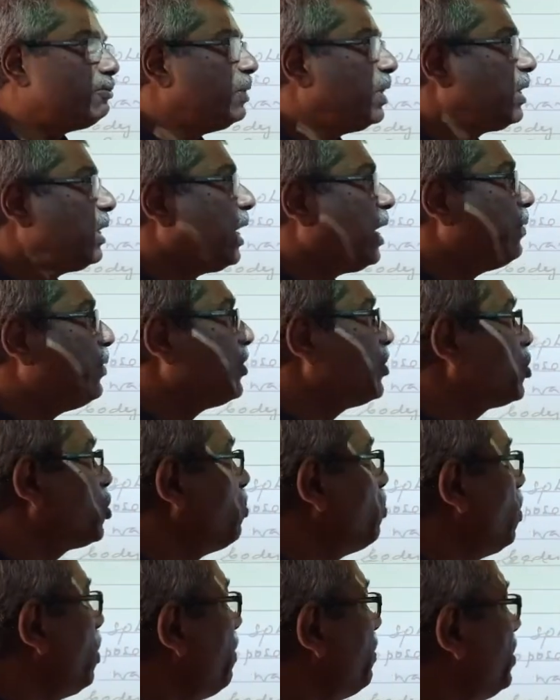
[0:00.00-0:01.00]
the gravitational
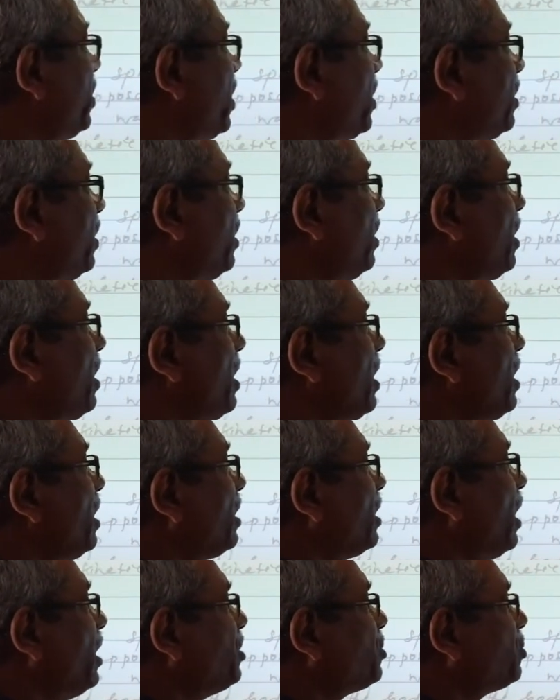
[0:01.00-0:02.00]
pull of the earth.
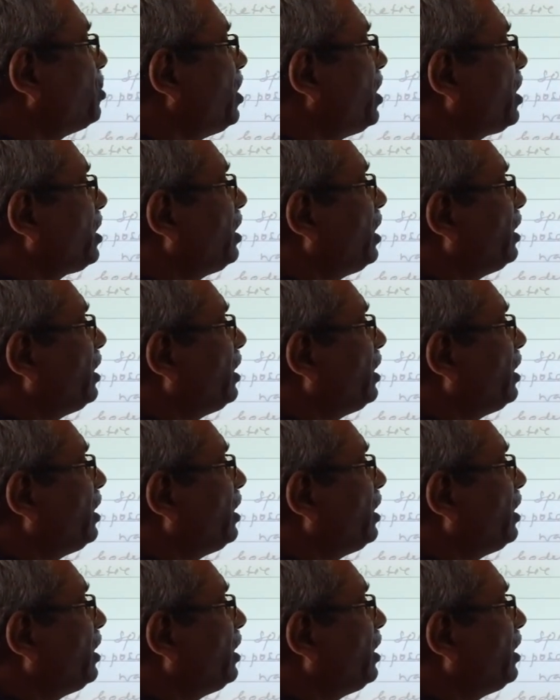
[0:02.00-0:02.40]
Consider the